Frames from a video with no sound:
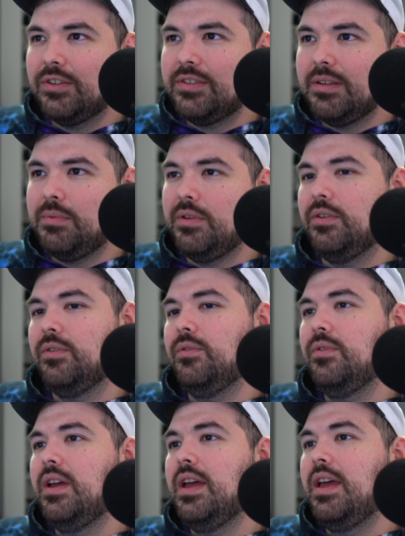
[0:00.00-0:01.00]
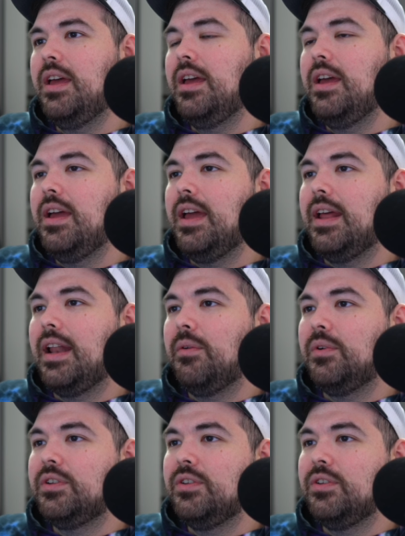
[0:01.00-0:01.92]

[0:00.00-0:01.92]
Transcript: CPU, and I want